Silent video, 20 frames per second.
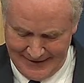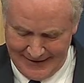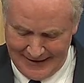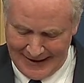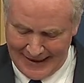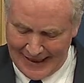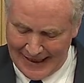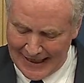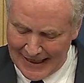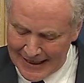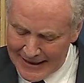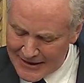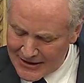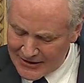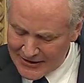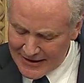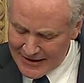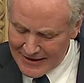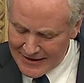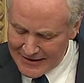And
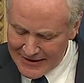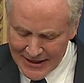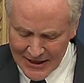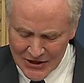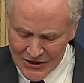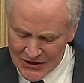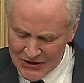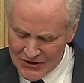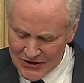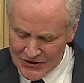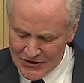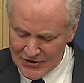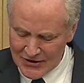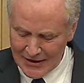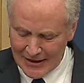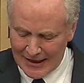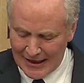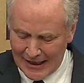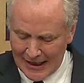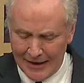this
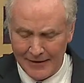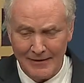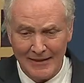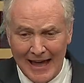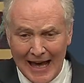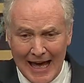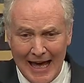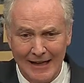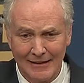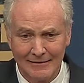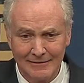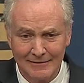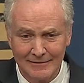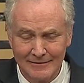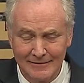and that